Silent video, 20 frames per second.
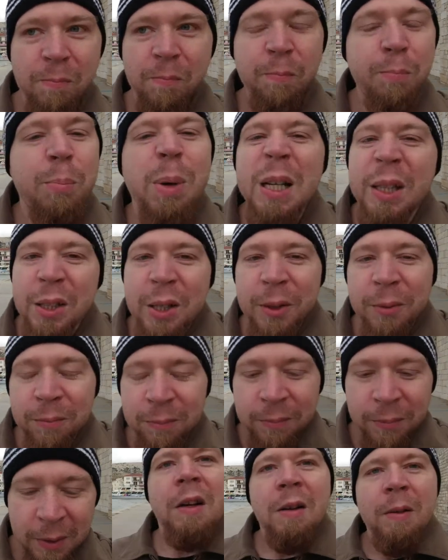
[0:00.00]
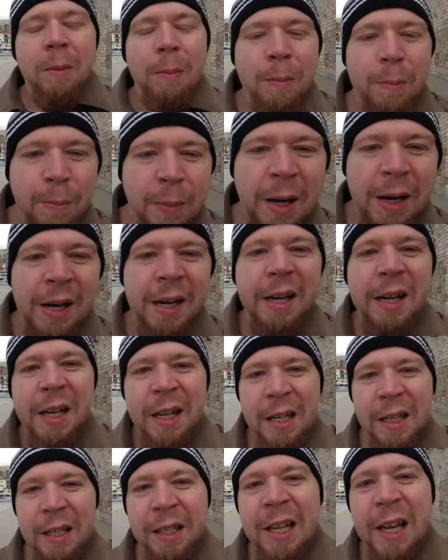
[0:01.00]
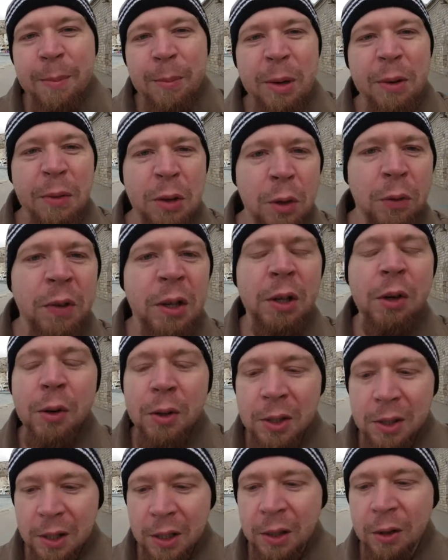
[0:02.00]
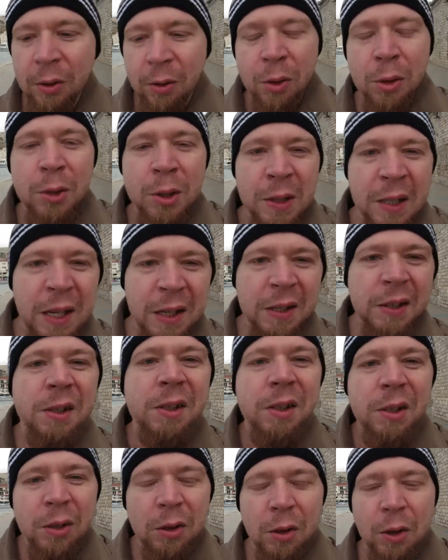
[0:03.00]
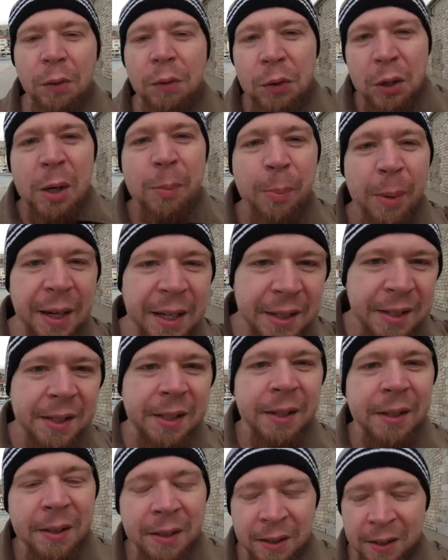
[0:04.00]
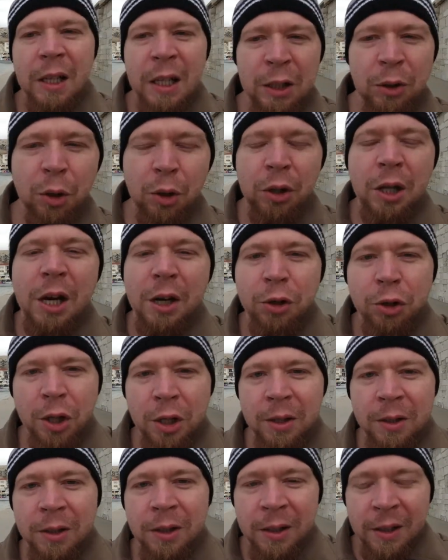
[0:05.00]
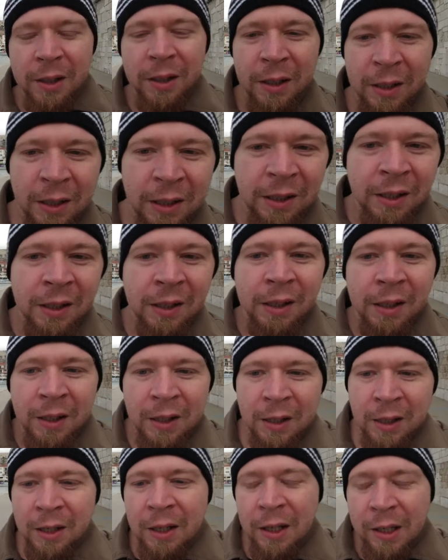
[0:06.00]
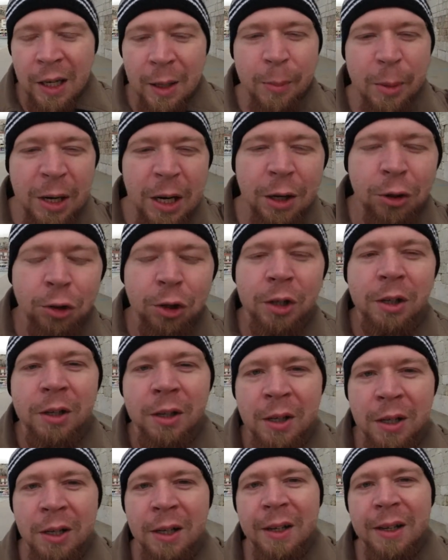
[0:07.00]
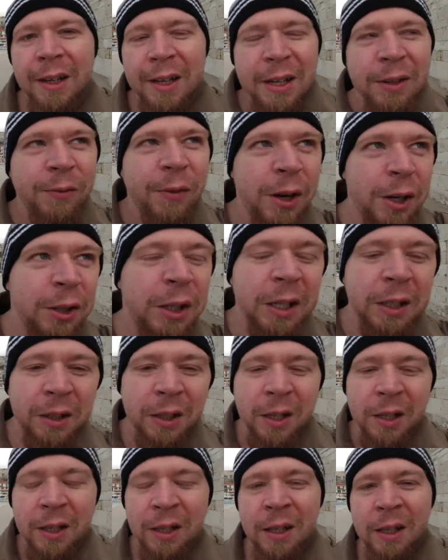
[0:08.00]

better. My game review videos consists of three parts. Introduction, elaboration and verdict.